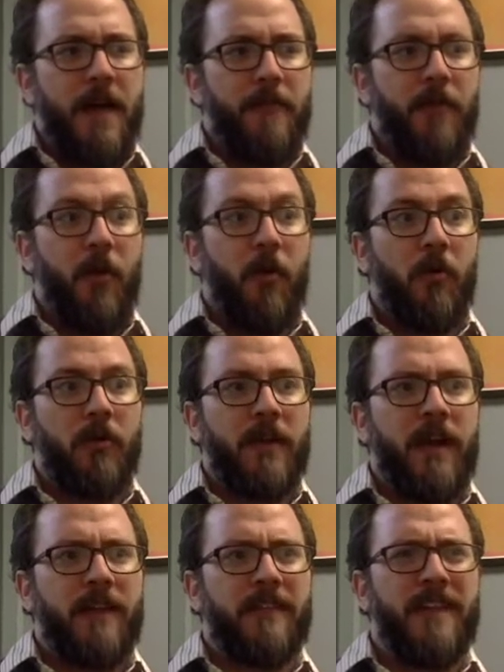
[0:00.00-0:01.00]
The whole
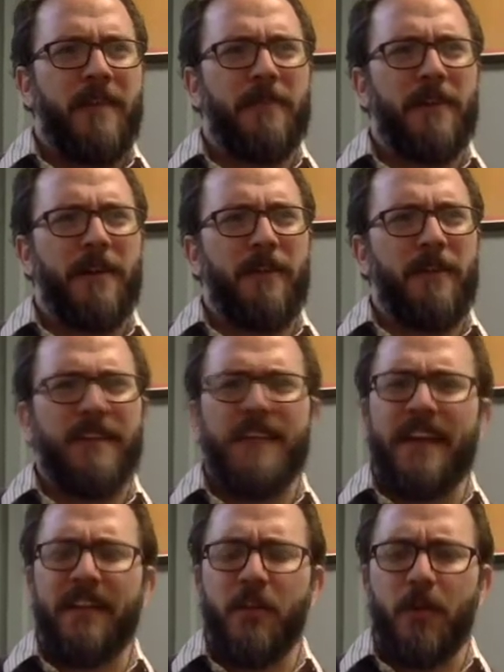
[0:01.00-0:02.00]
concept of
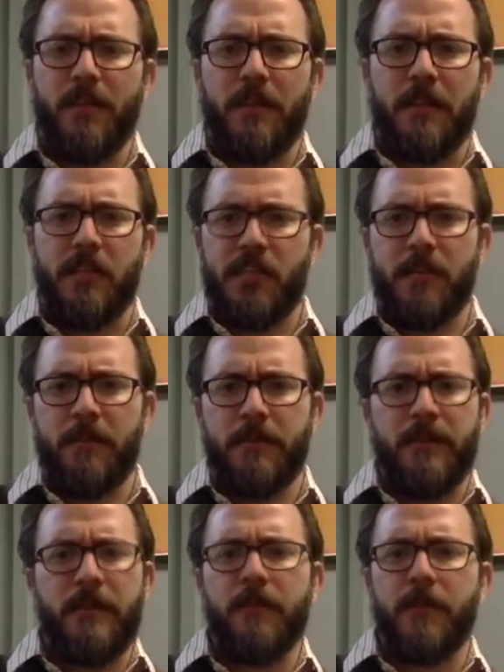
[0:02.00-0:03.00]
exactly what the
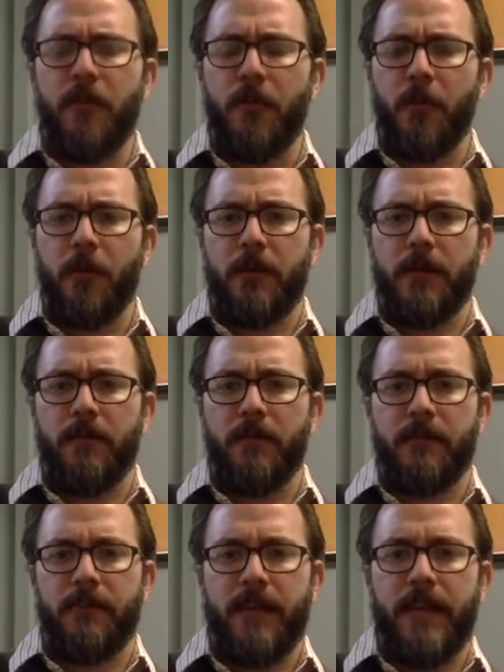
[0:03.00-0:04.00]
legitimacy of the authority of the
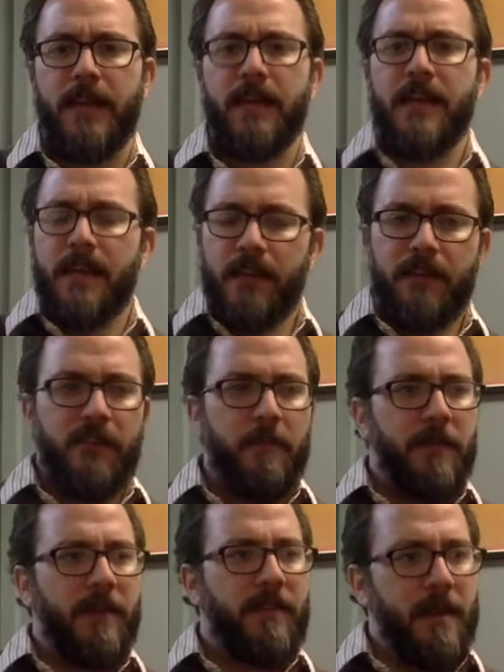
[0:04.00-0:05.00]
state is
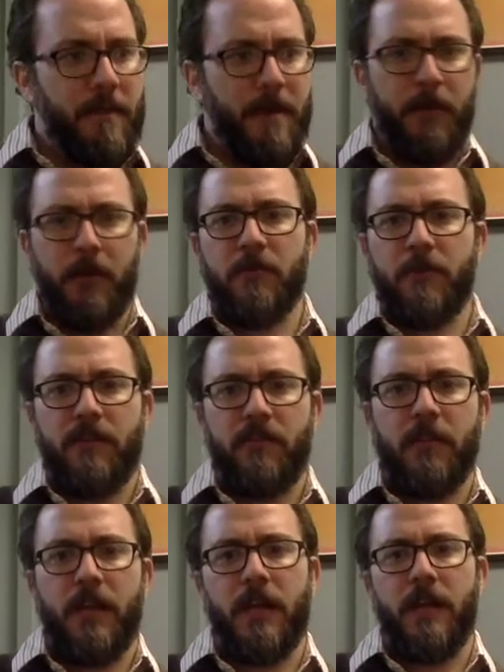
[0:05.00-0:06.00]
something that people are
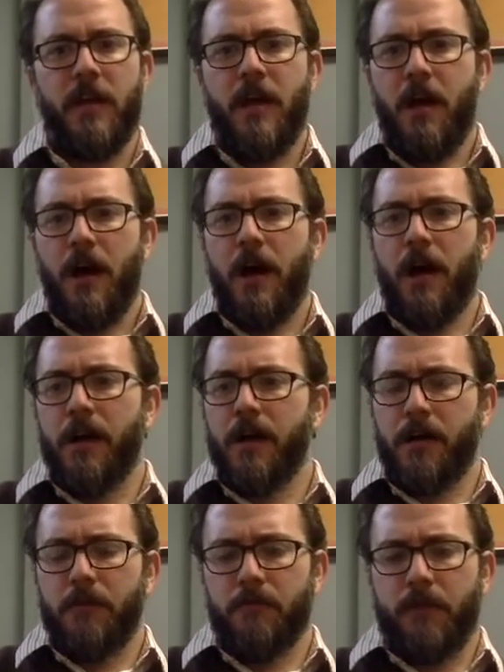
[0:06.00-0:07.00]
wrestling
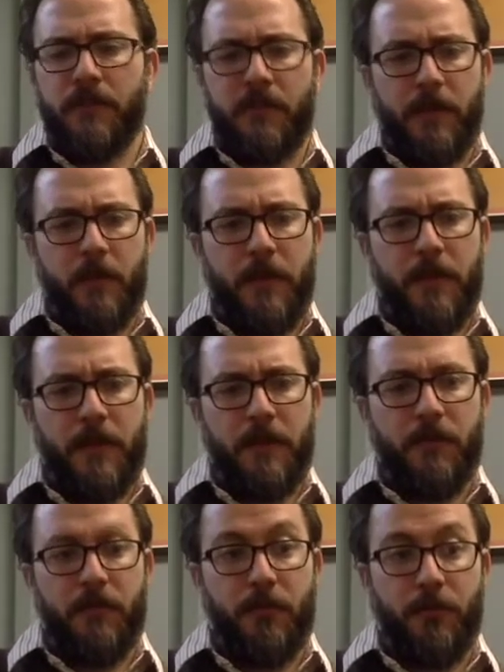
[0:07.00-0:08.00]
with
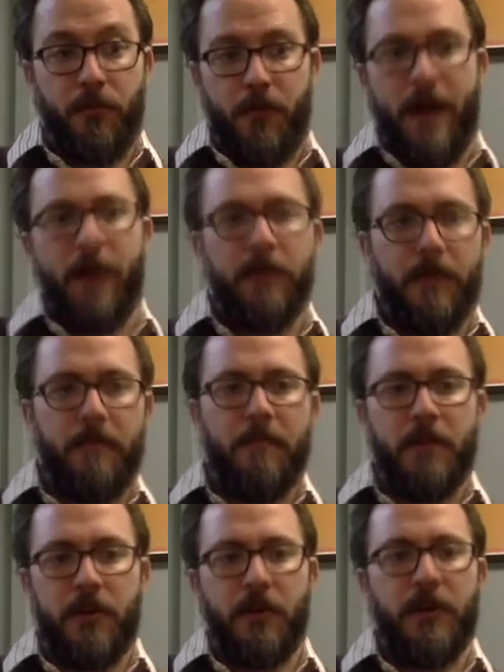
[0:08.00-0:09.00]
throughout
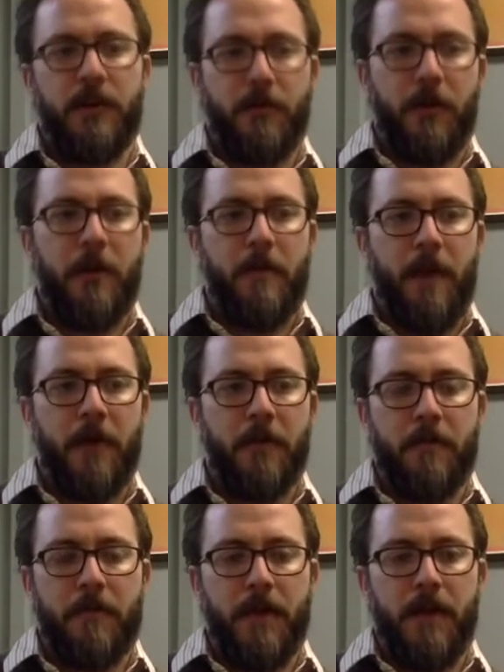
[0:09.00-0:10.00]
modernity, throughout modern
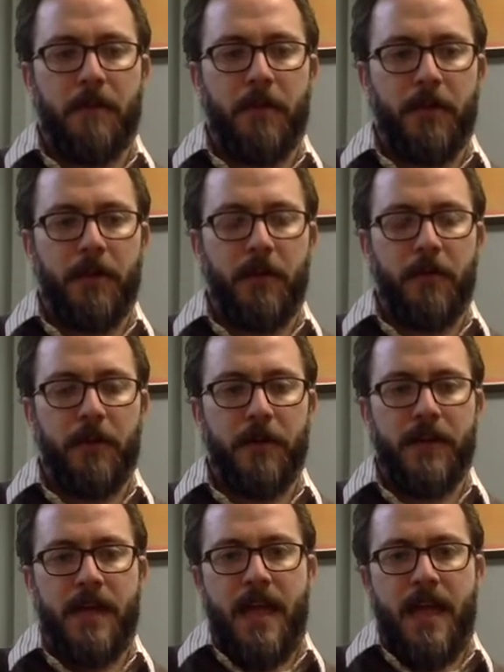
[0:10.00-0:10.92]
political theory,